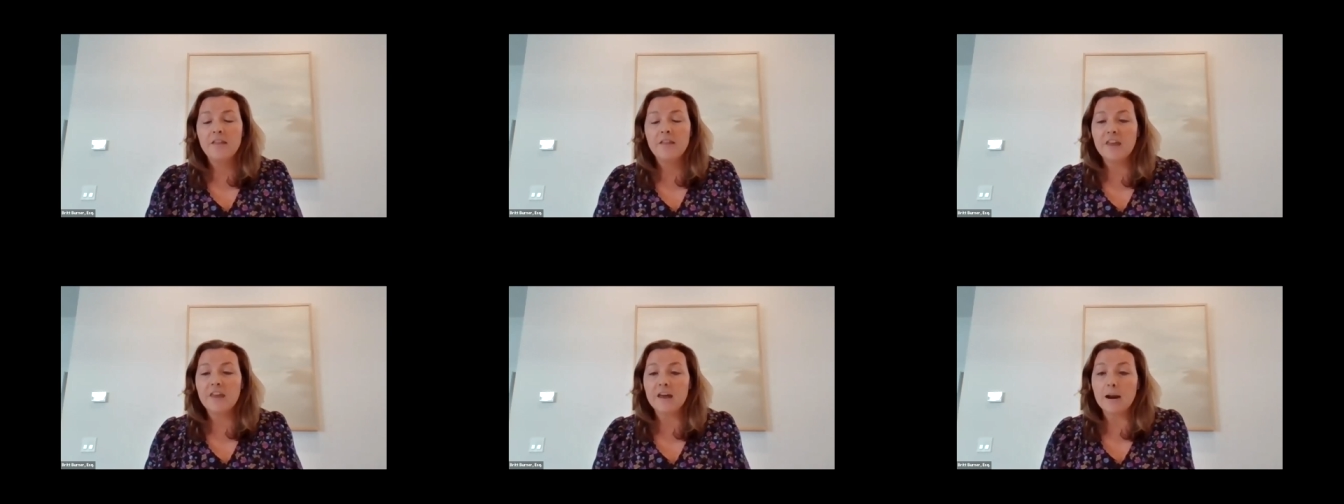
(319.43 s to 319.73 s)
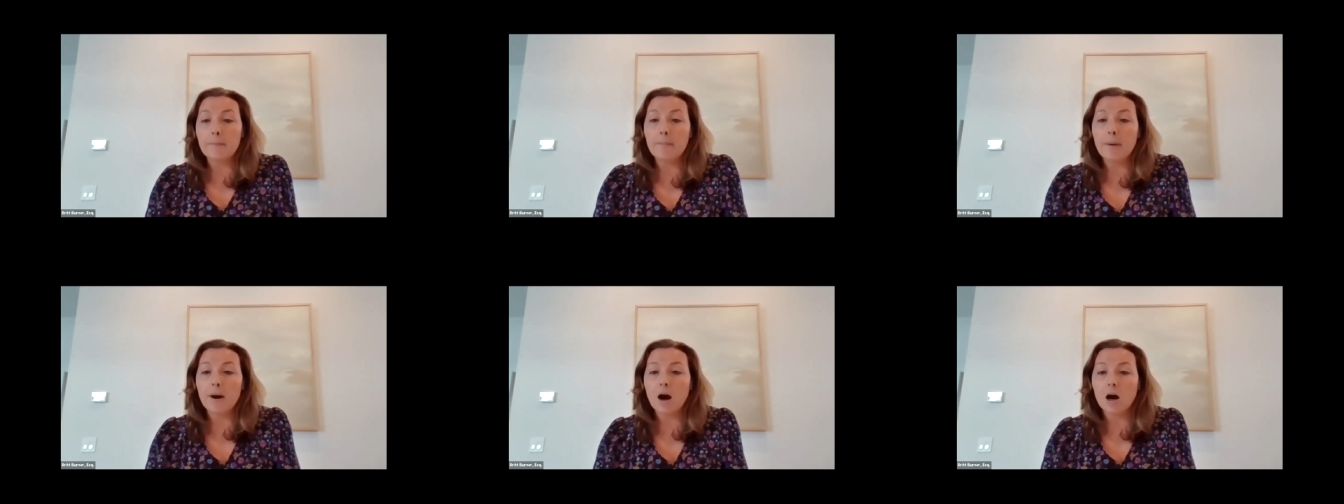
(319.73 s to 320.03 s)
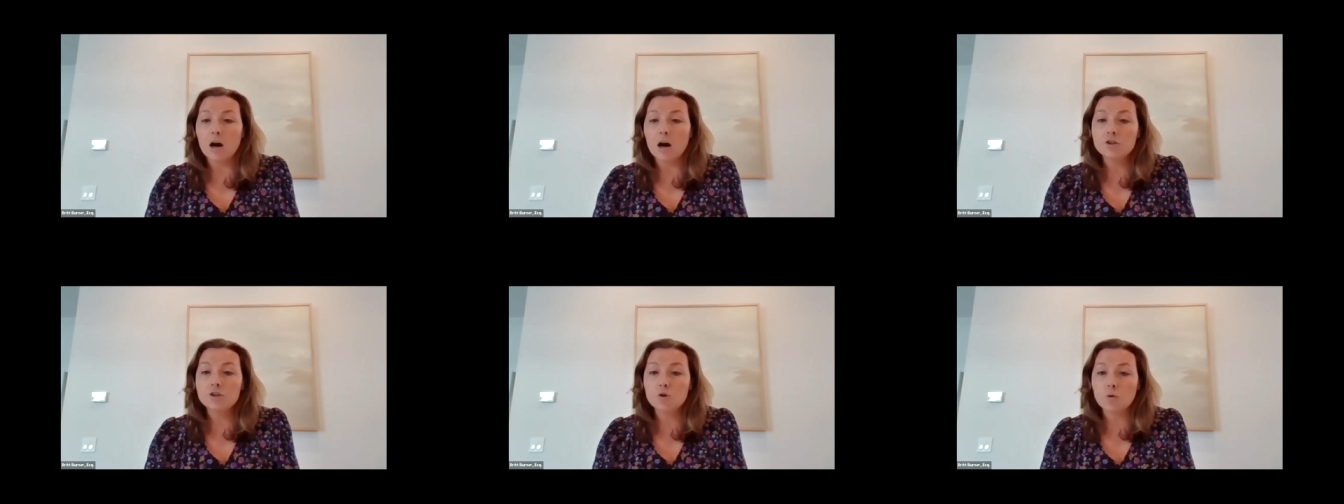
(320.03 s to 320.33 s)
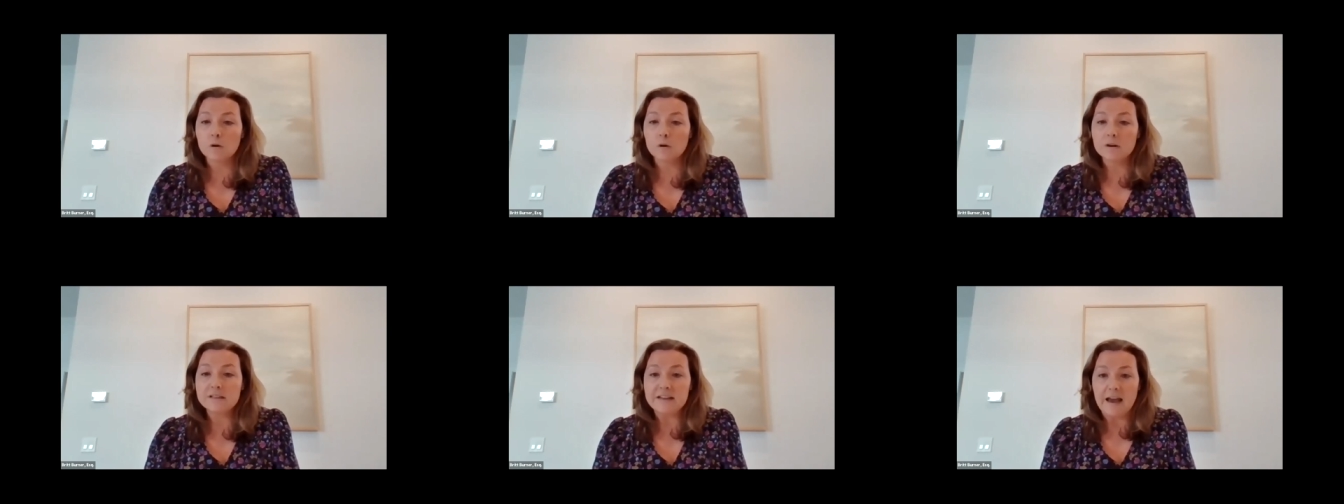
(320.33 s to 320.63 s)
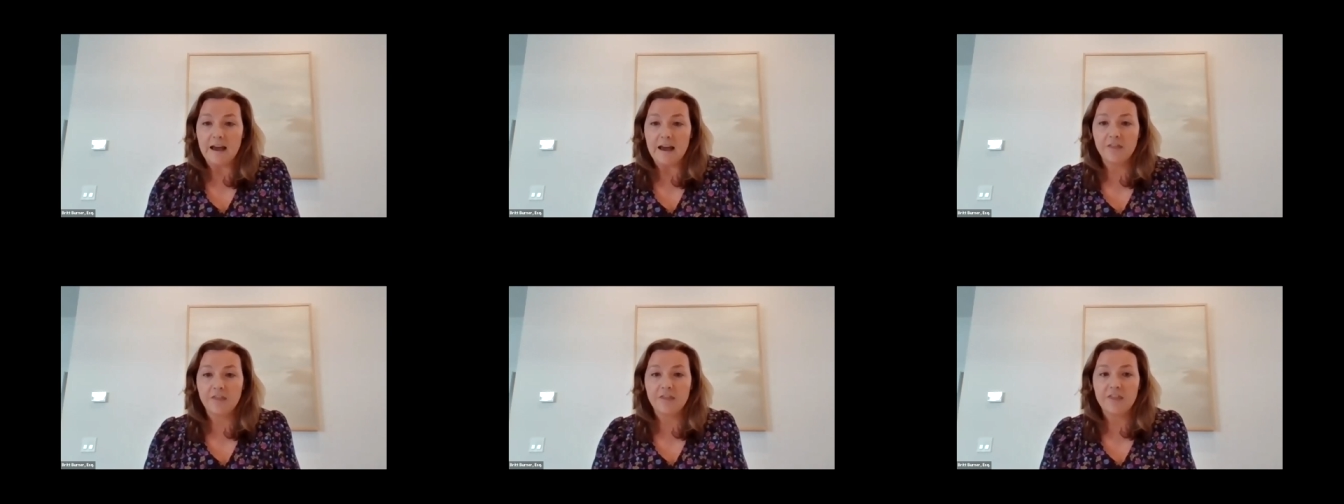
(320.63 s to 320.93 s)
then upon your
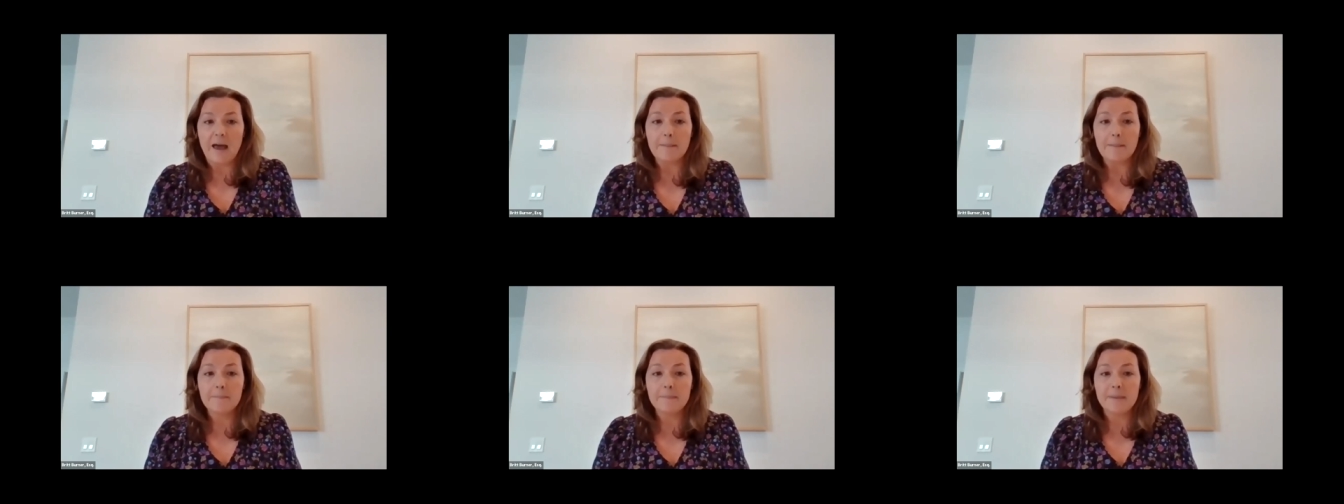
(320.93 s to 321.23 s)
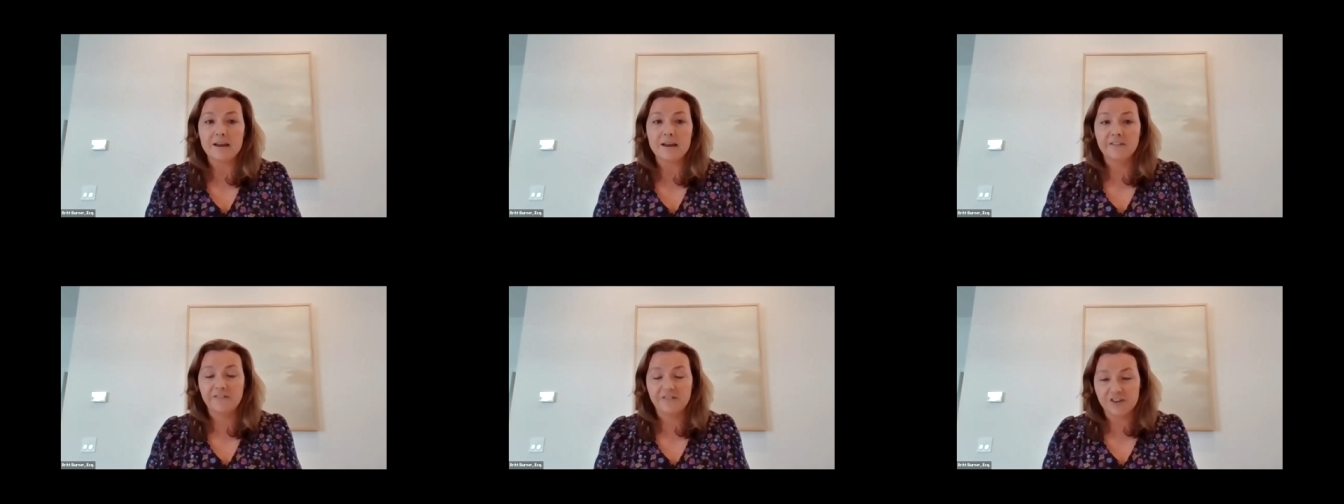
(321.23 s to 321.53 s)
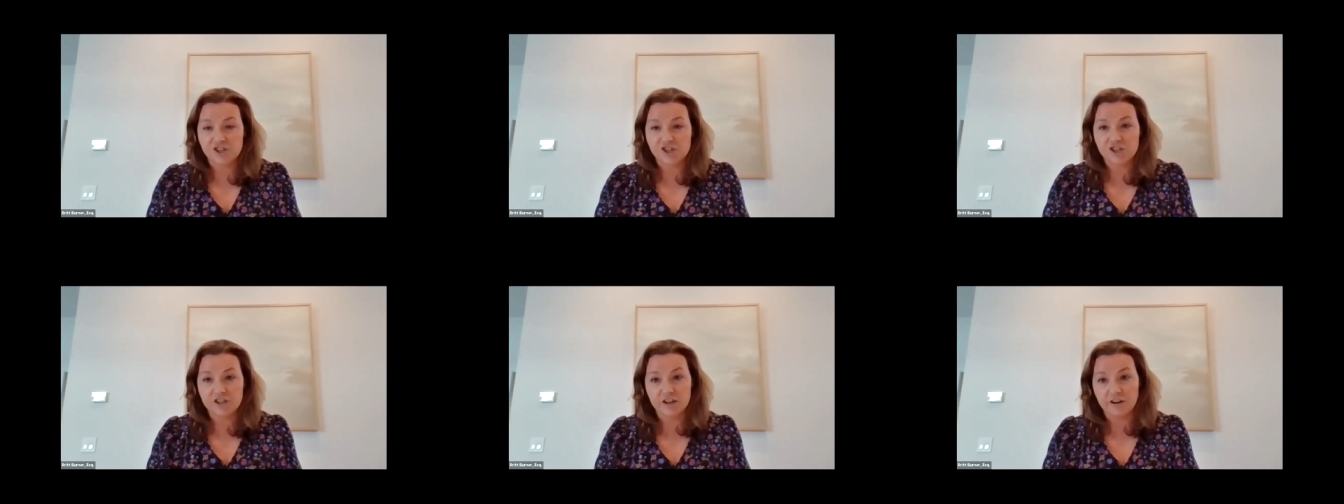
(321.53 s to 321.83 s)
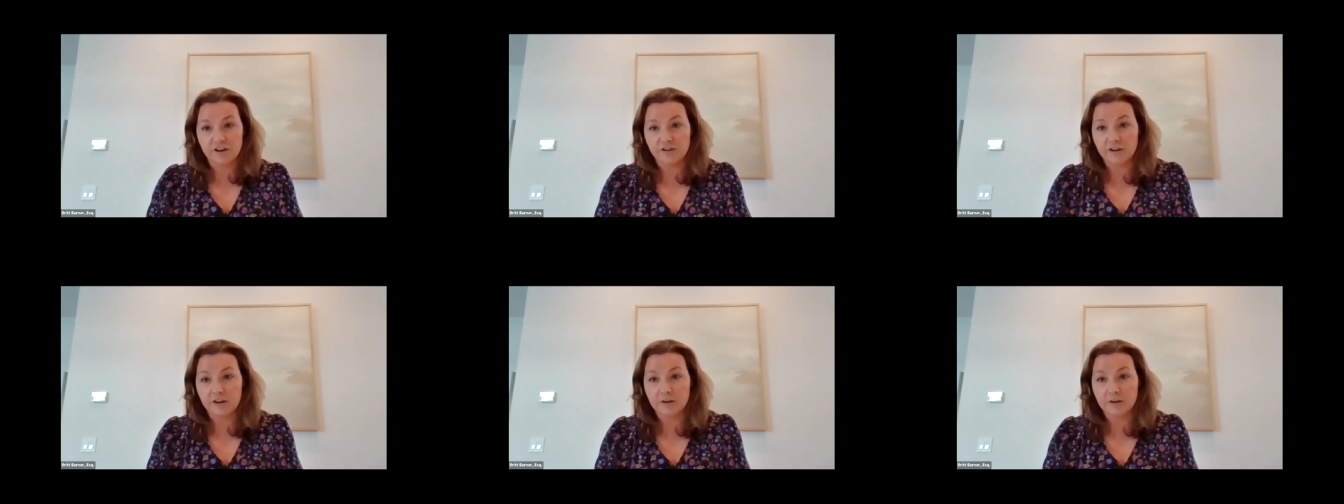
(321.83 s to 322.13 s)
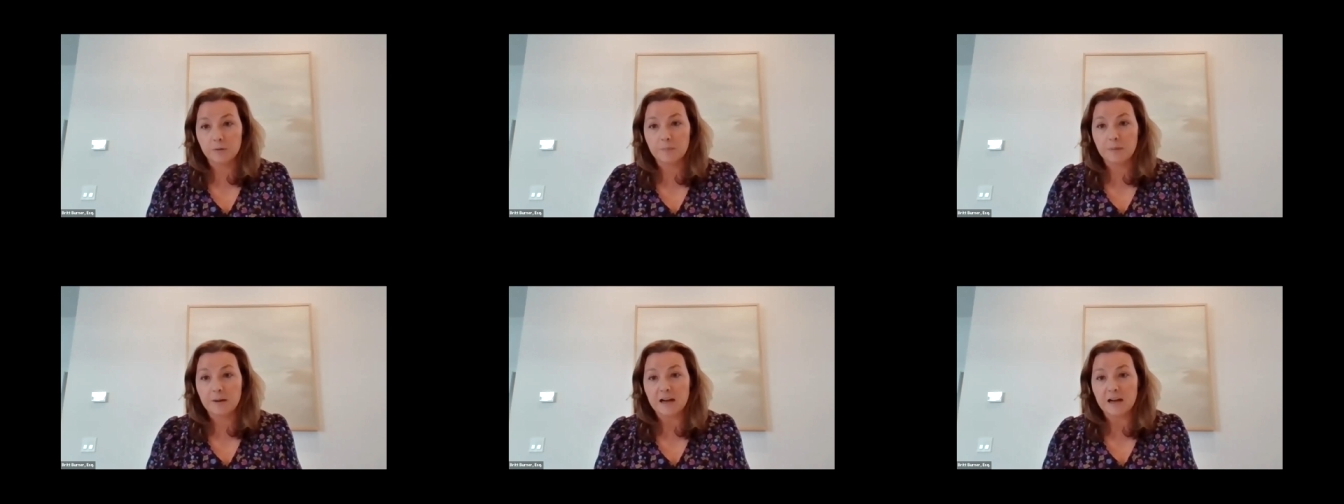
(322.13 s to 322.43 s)
death, that beneficiary
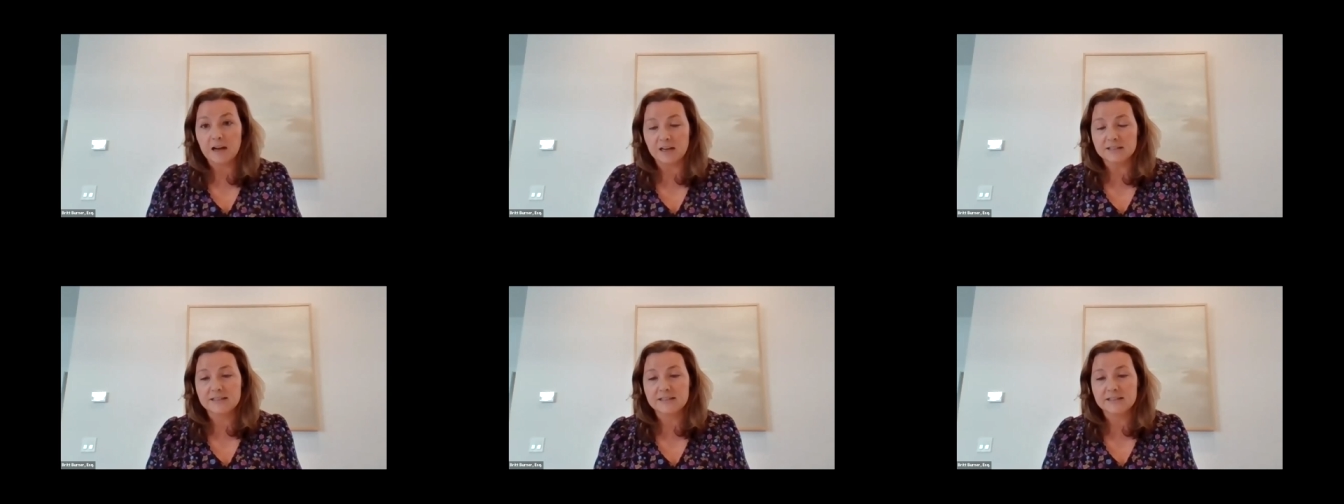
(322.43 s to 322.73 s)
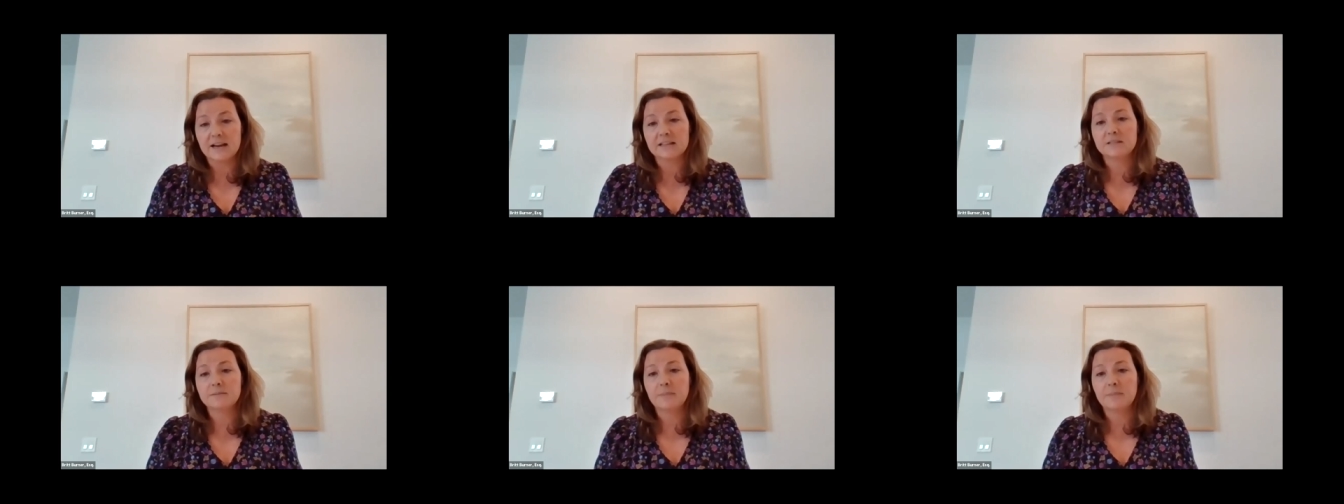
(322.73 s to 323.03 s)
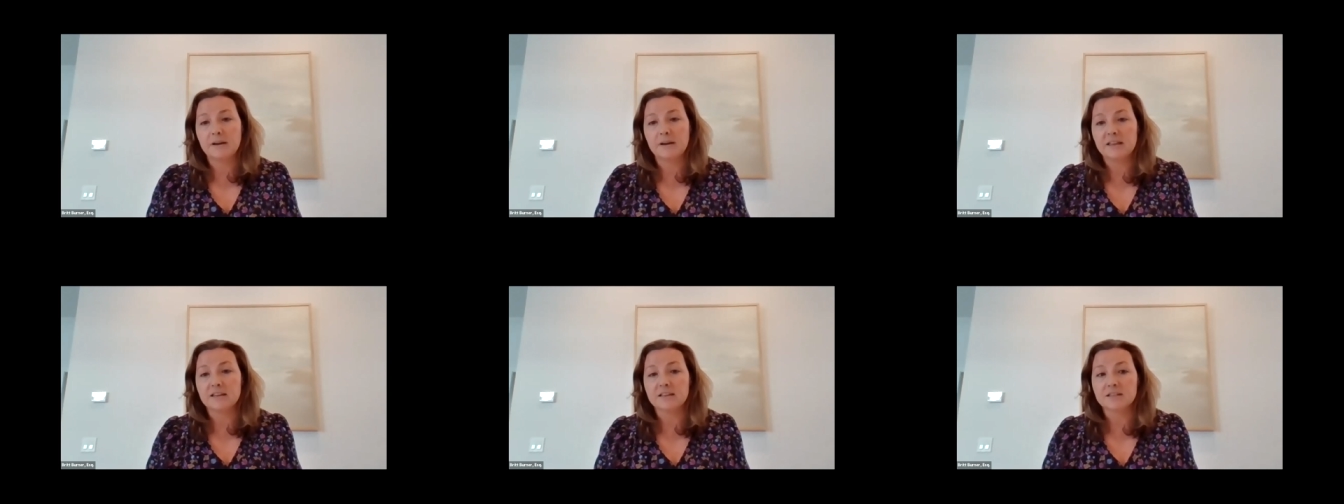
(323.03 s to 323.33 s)
would be contacted by the